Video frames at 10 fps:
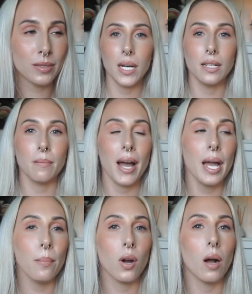But
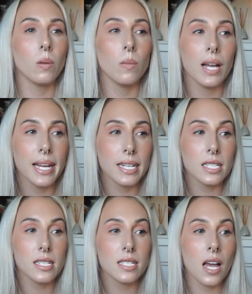my problem
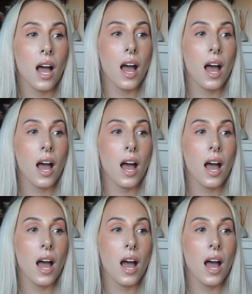is